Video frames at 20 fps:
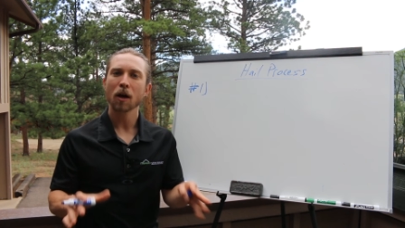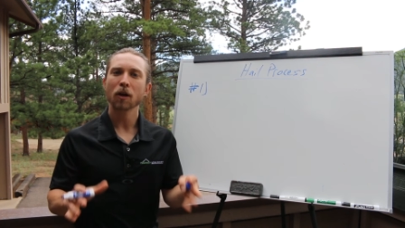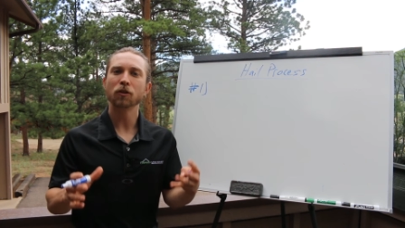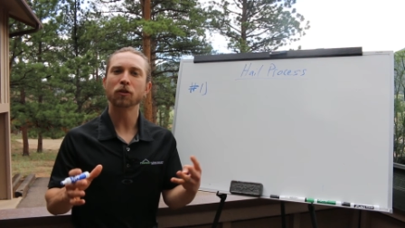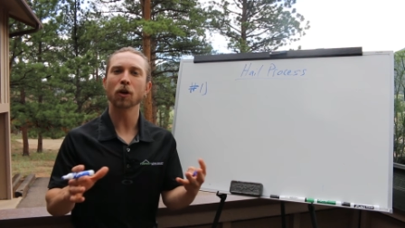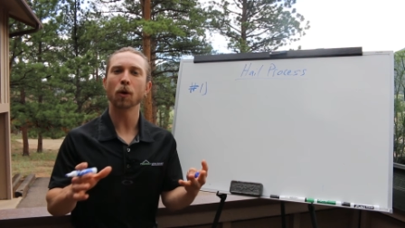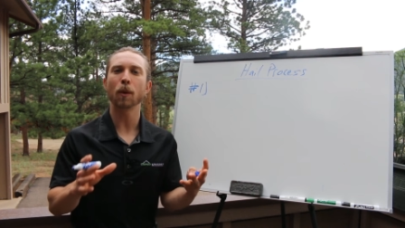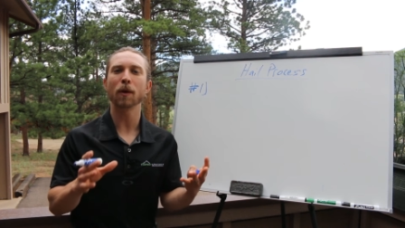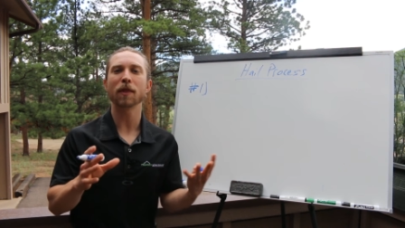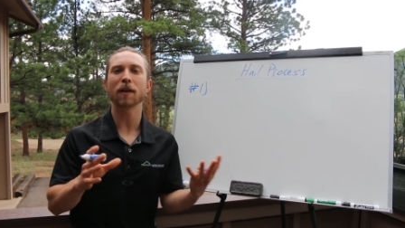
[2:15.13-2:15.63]

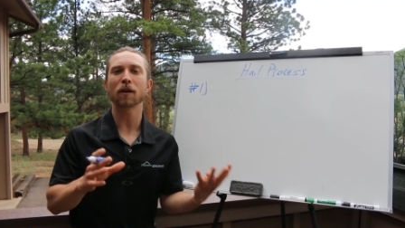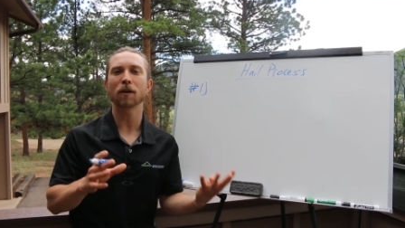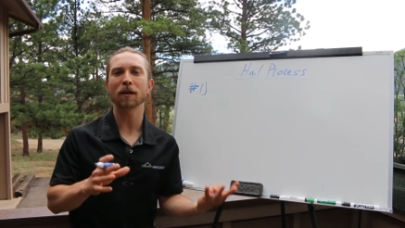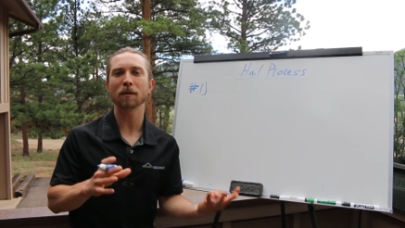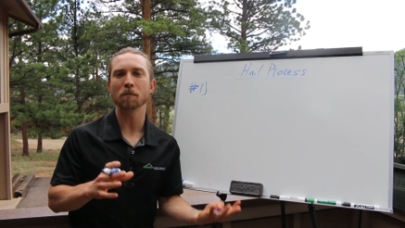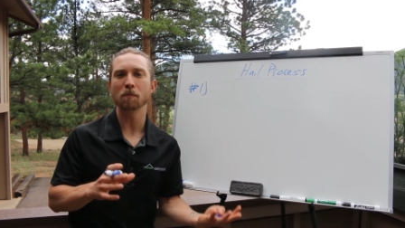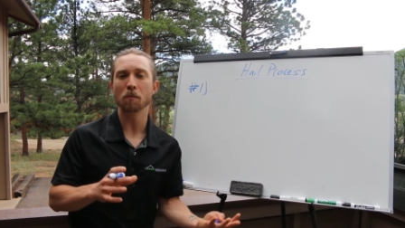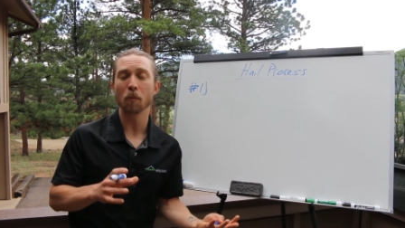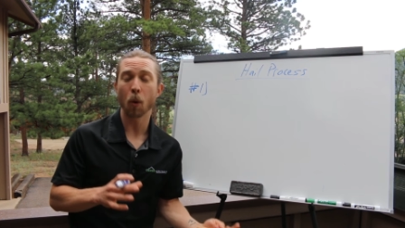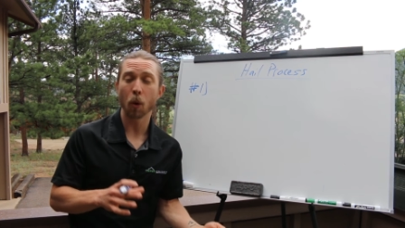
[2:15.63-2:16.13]
So when
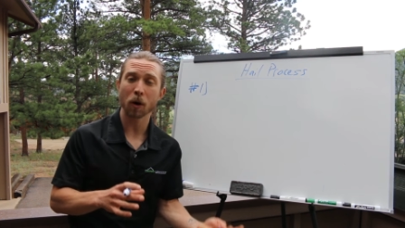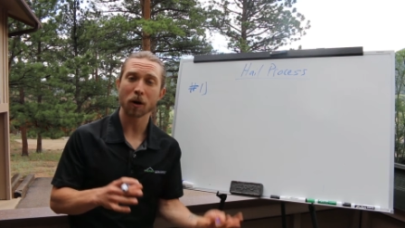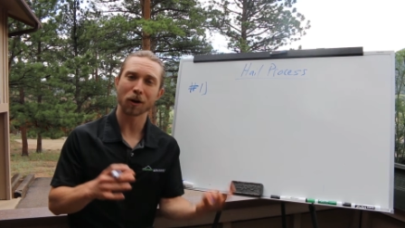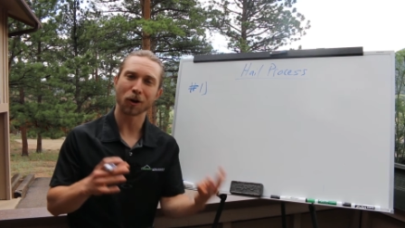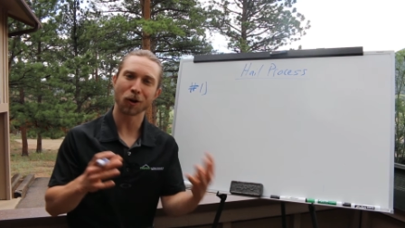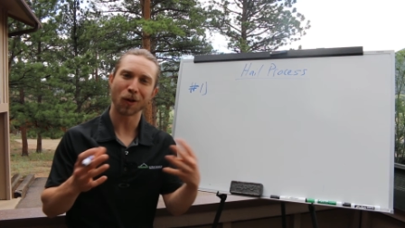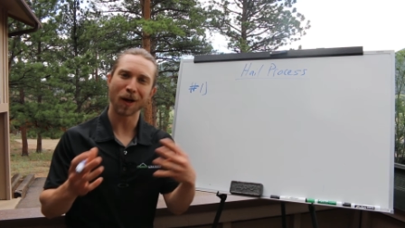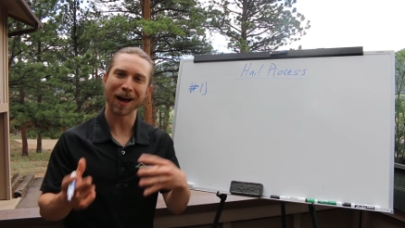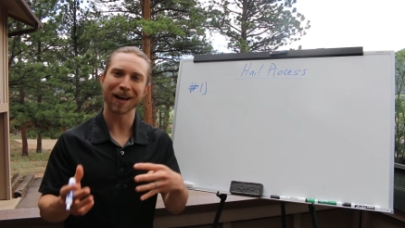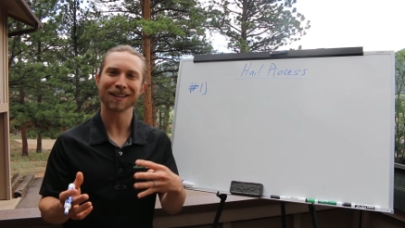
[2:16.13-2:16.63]
they're more
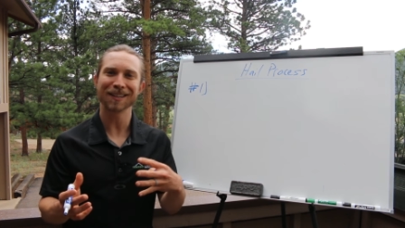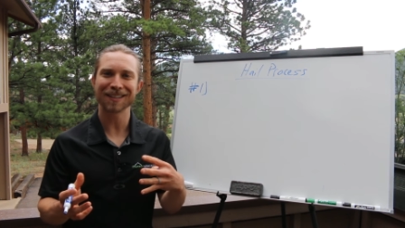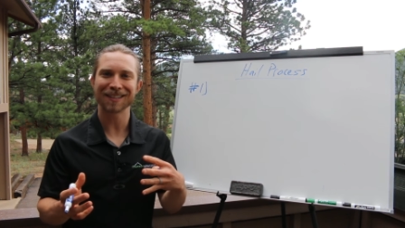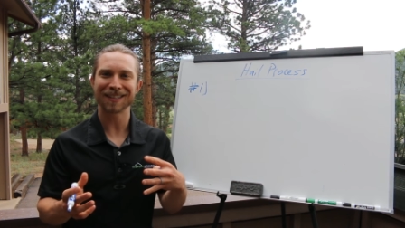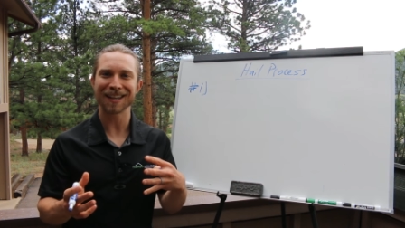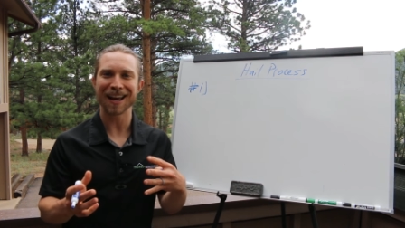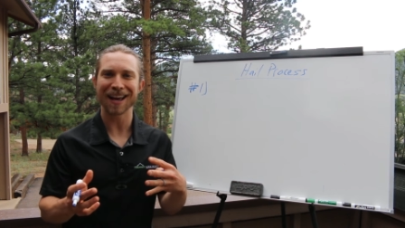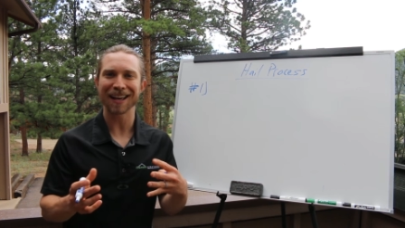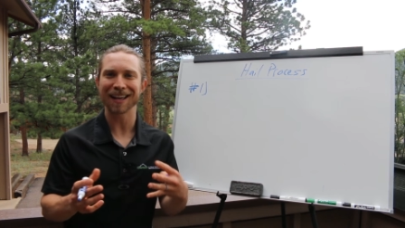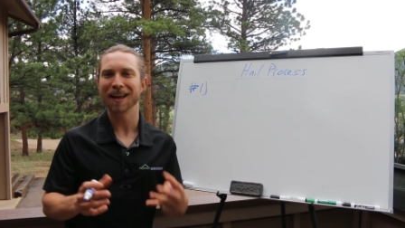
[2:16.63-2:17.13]
inclined to
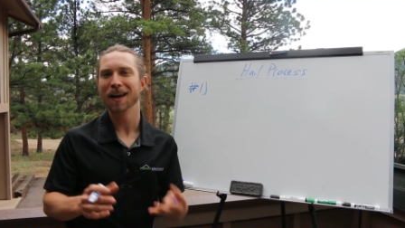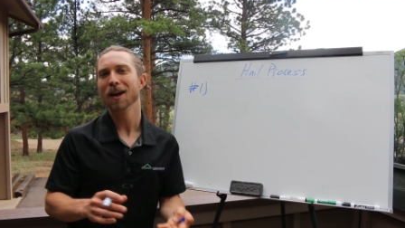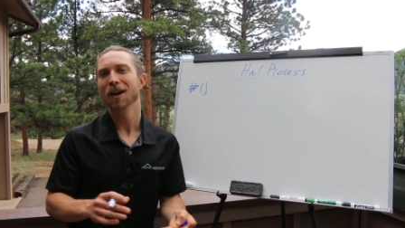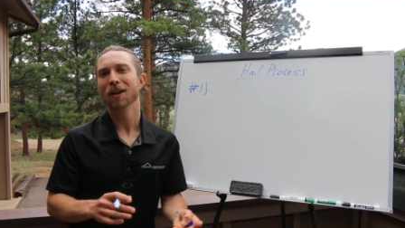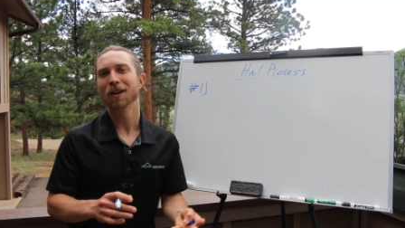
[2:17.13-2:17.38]
say